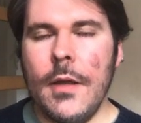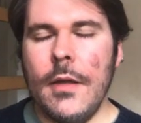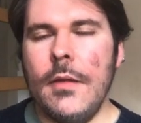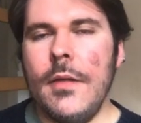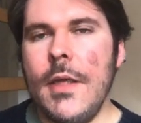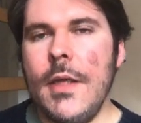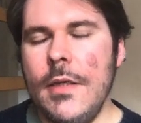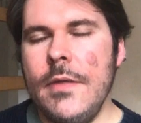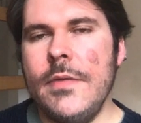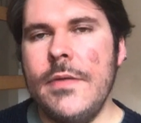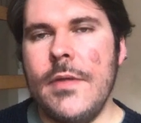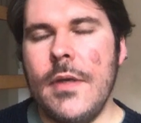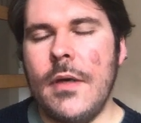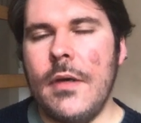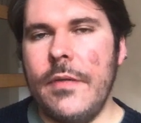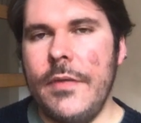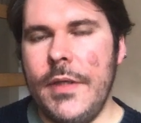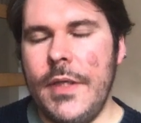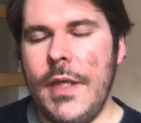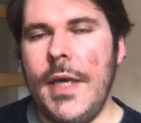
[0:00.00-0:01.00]
These
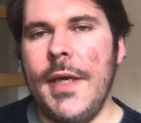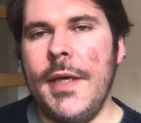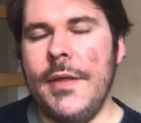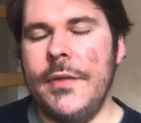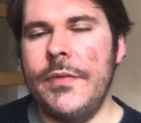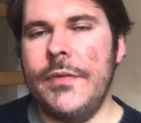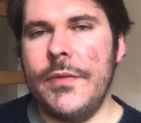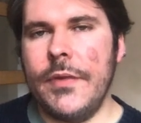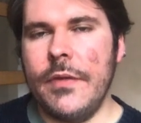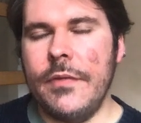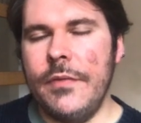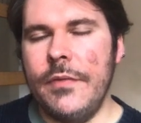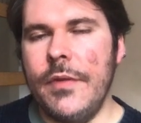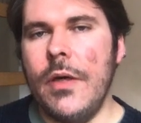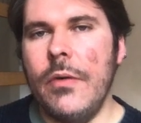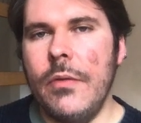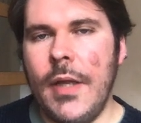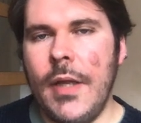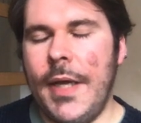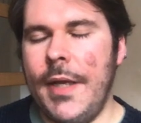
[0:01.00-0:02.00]
are the days of no
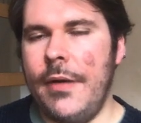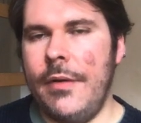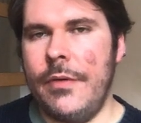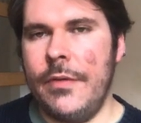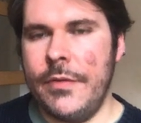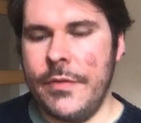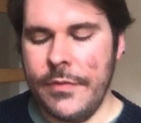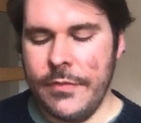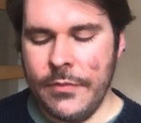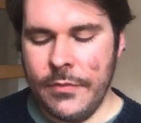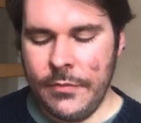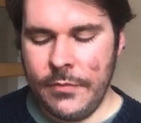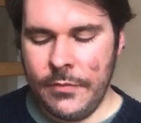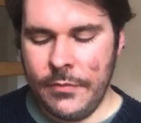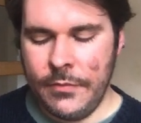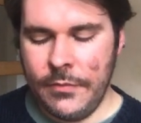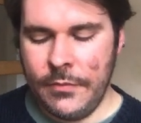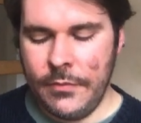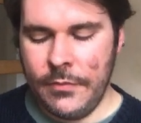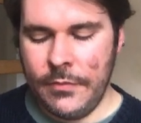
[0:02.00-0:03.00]
letters.
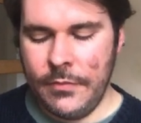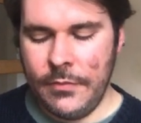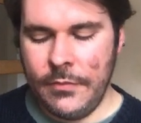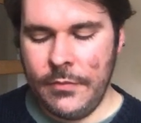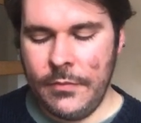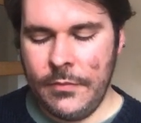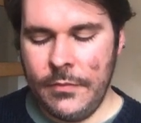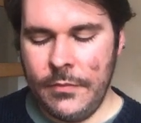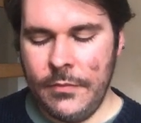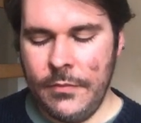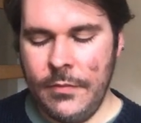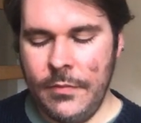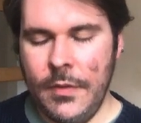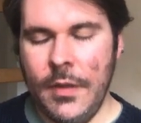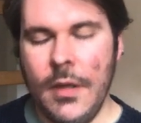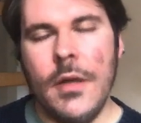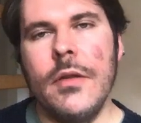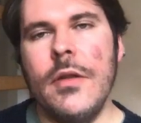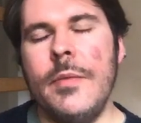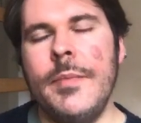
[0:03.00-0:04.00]

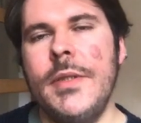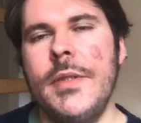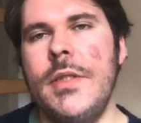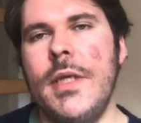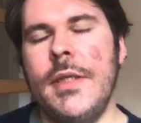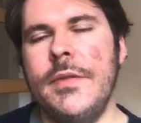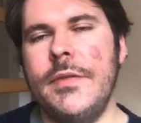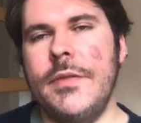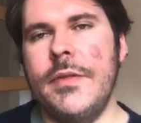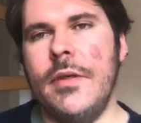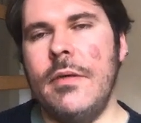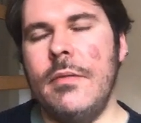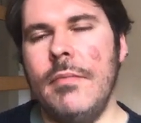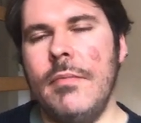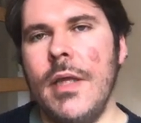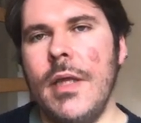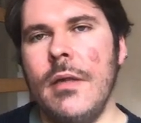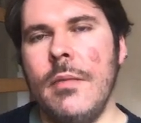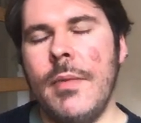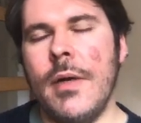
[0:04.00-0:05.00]
The magenta
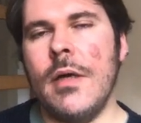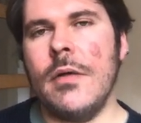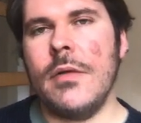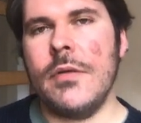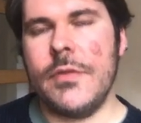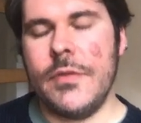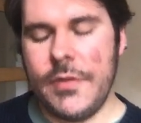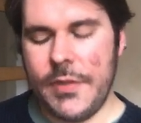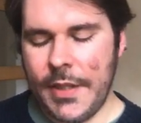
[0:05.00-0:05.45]
mailbox